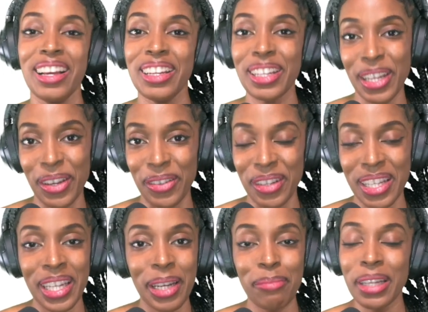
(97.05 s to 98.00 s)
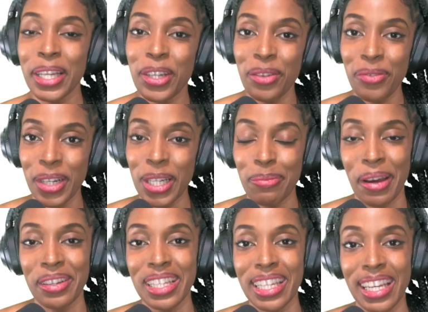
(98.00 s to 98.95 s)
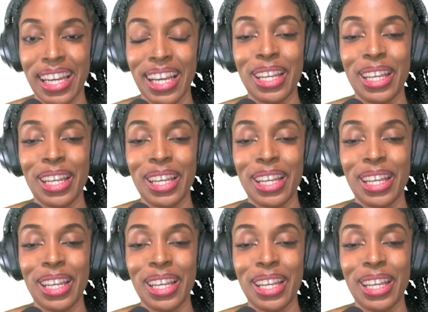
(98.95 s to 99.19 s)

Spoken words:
So, to complete your first bounty,